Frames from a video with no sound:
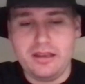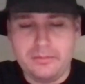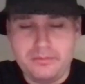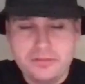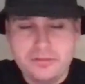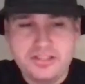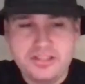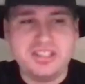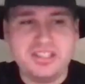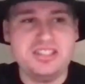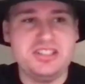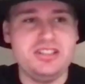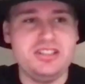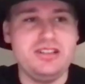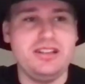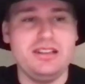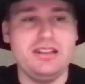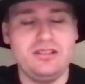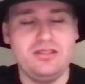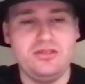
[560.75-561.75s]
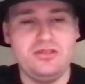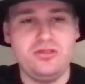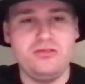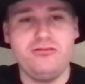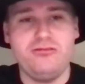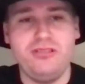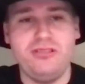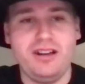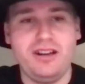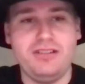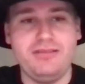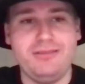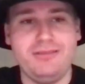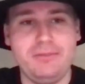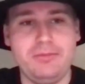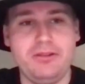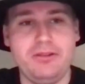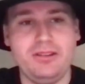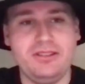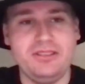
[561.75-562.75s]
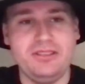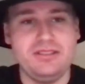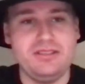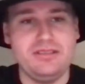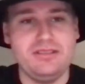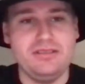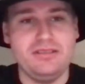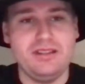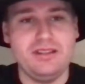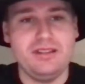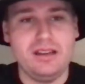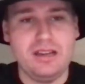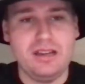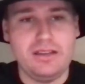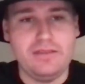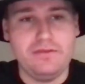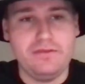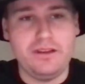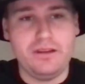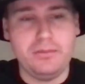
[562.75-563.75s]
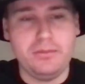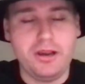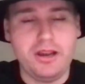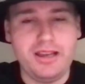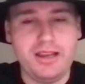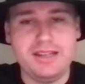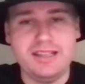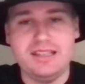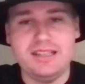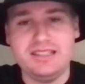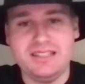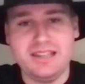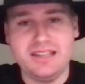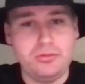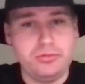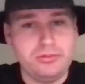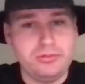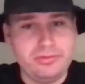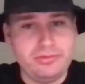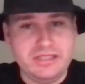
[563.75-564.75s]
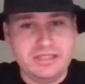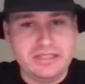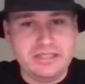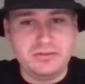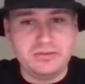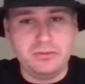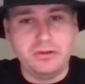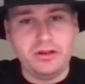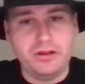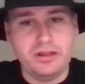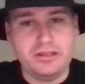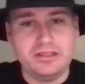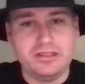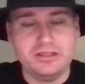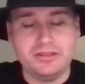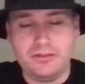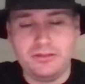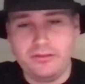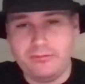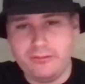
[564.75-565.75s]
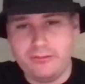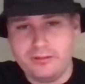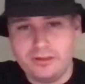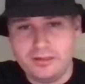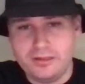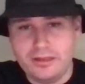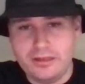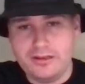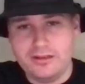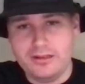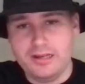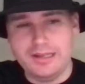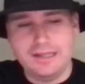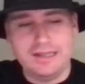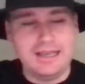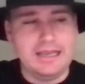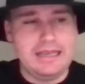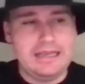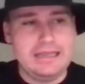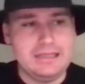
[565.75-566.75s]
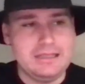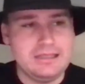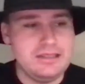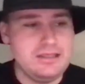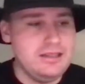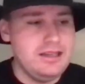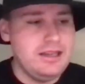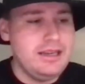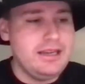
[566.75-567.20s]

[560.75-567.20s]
musician and a songwriter and a person. I've admired his albums, his works through to the early days, and